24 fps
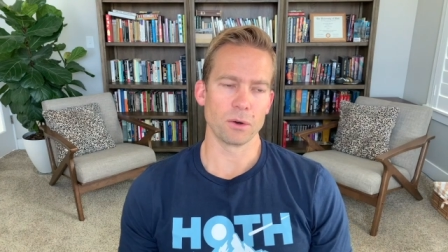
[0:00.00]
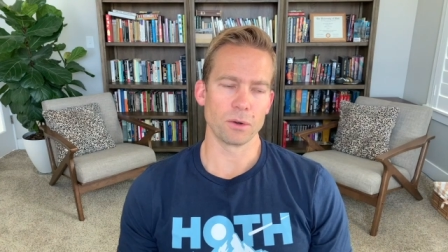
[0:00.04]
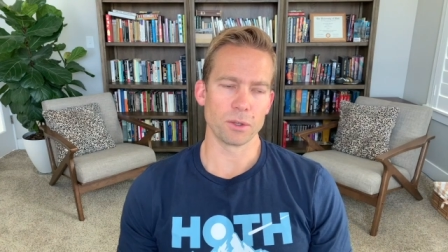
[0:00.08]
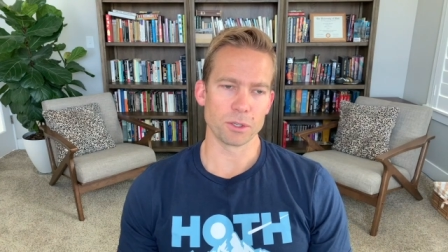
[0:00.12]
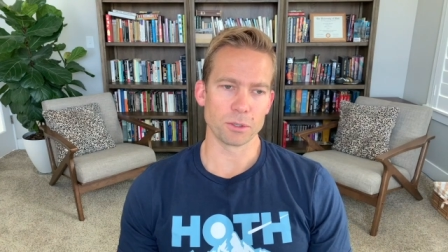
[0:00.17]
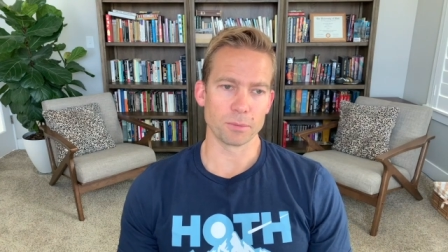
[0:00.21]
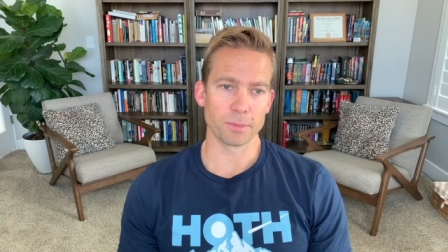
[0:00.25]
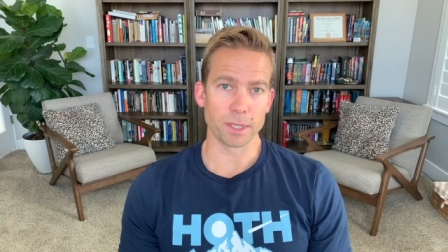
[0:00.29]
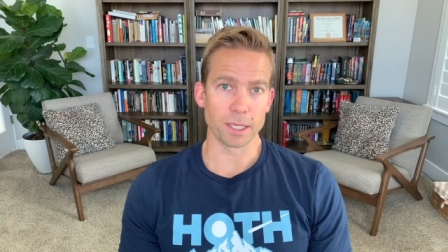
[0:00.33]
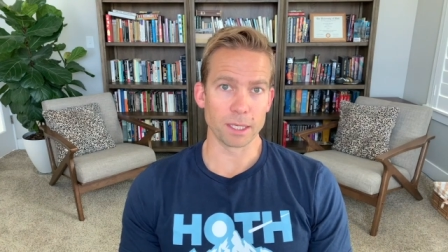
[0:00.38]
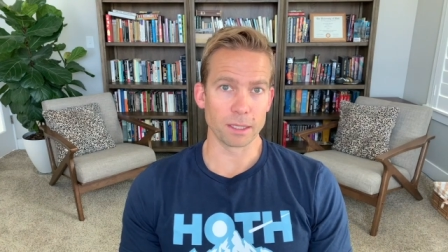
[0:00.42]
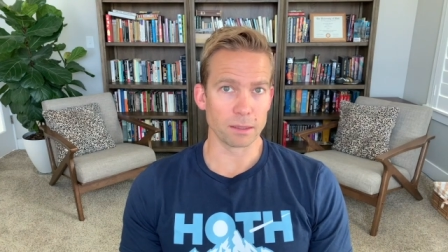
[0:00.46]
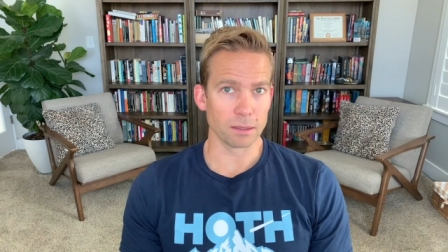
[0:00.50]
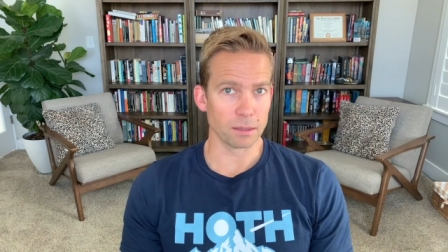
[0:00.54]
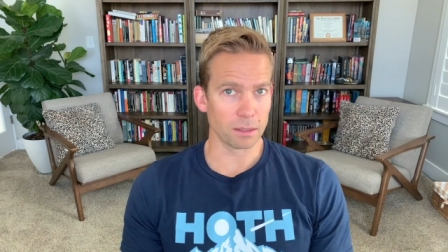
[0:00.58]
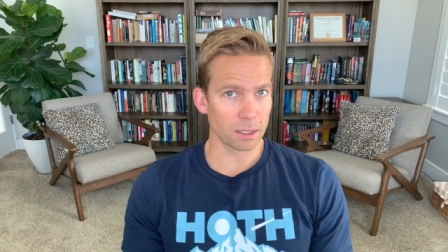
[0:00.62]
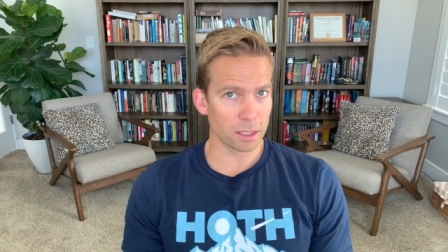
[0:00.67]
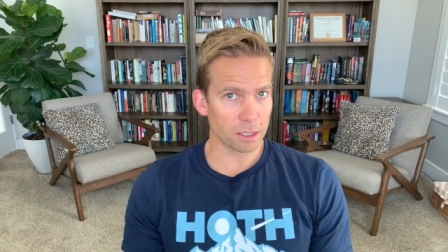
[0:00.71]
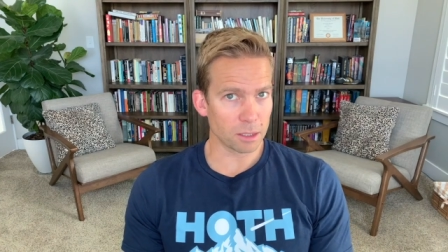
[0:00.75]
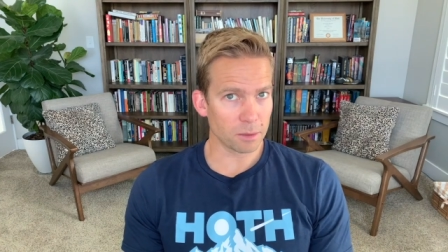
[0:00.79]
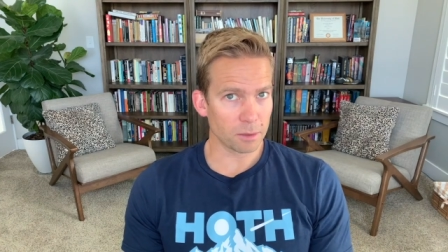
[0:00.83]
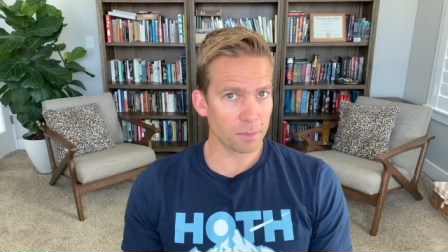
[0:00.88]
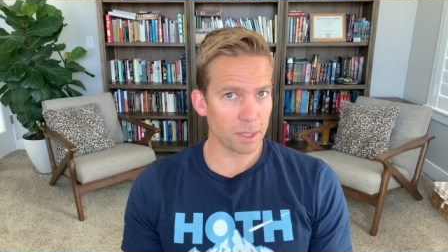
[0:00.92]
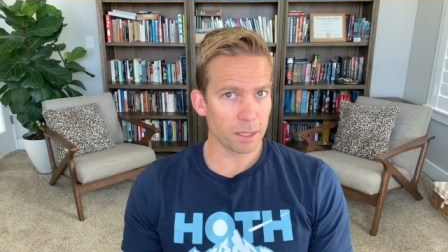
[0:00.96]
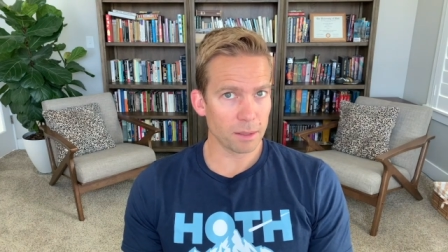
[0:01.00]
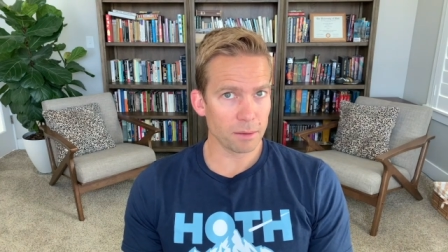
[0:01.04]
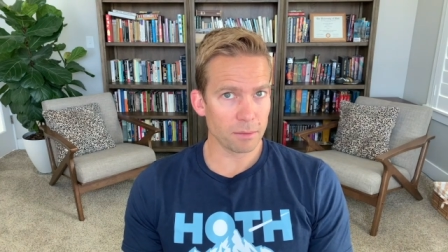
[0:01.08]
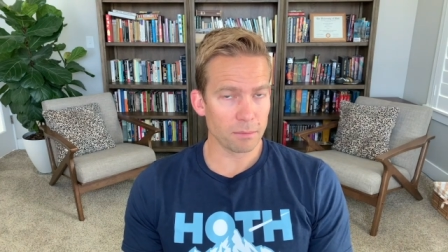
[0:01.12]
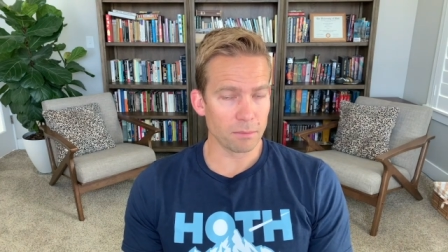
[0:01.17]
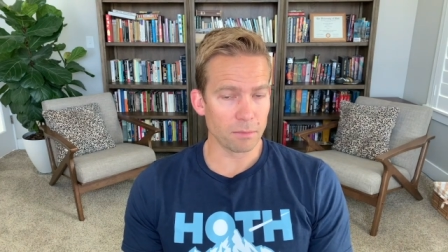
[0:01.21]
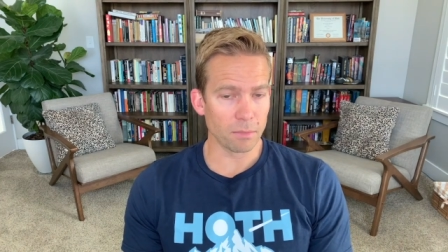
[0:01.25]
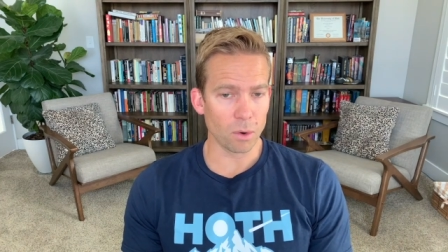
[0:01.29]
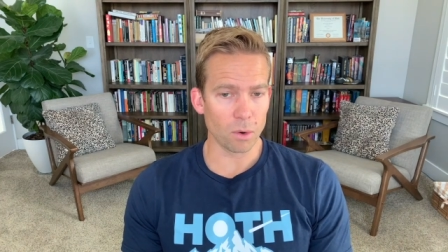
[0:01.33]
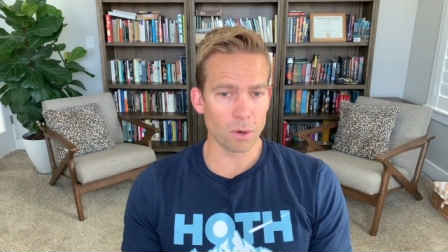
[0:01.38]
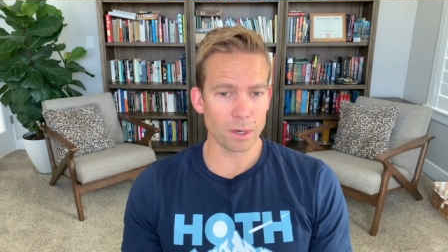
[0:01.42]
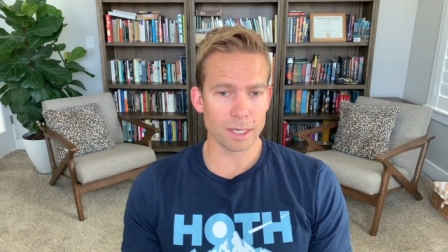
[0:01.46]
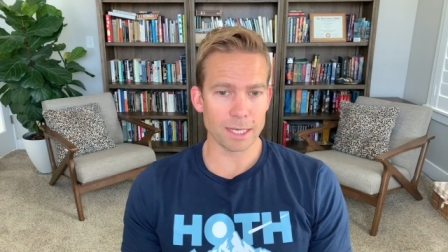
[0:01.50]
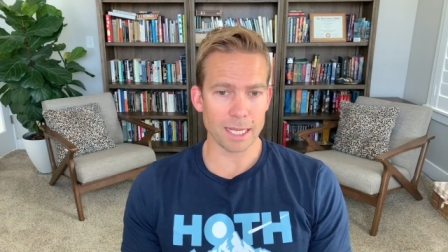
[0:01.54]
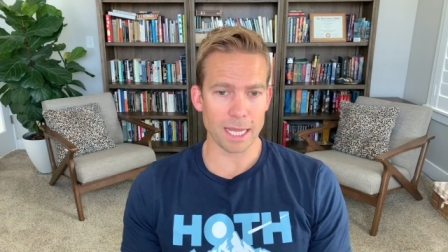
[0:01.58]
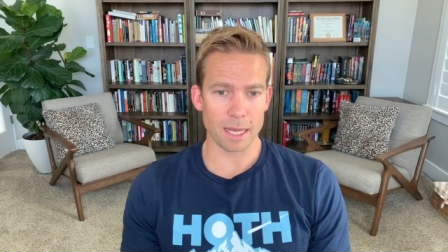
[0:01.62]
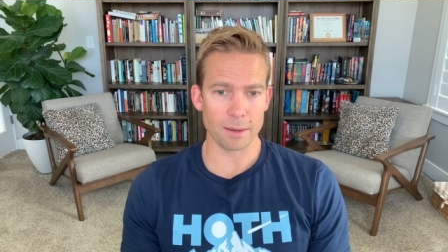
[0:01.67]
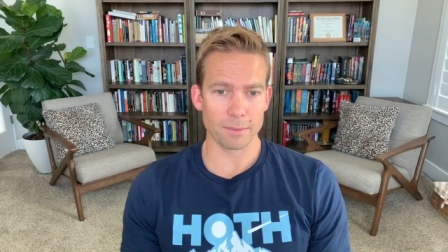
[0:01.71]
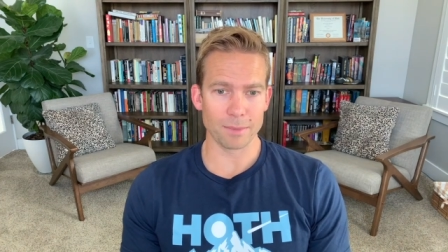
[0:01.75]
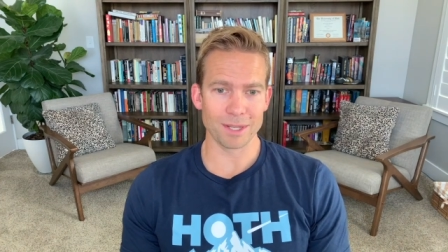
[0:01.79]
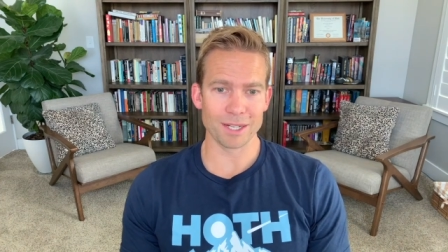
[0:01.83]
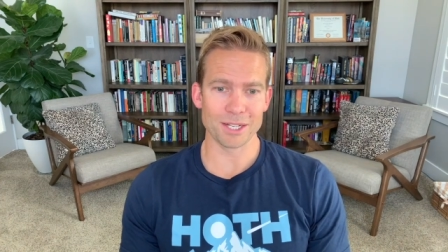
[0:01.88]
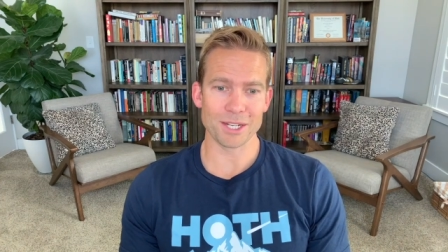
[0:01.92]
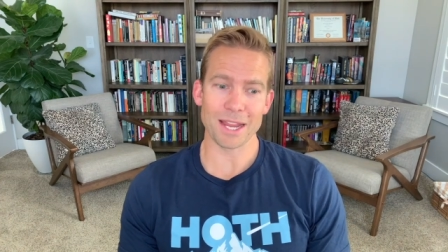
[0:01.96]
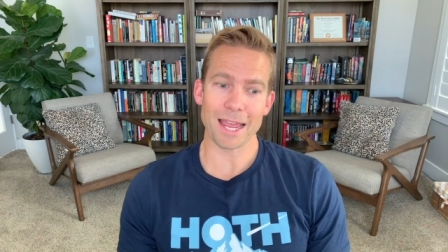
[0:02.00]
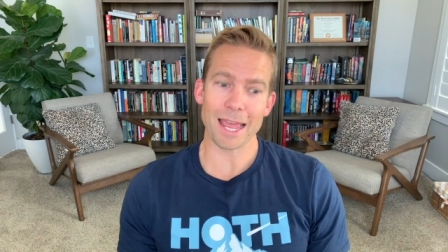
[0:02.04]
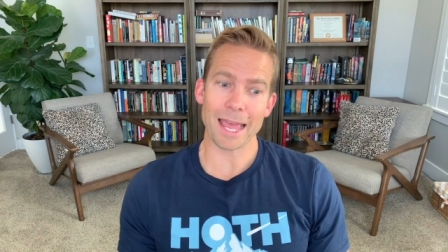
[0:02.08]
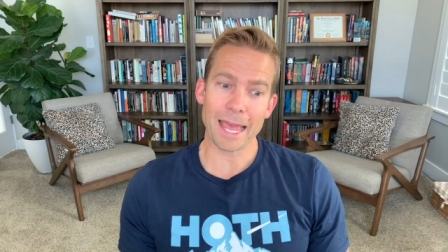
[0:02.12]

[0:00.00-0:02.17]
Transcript: you'll be a little bit more damage,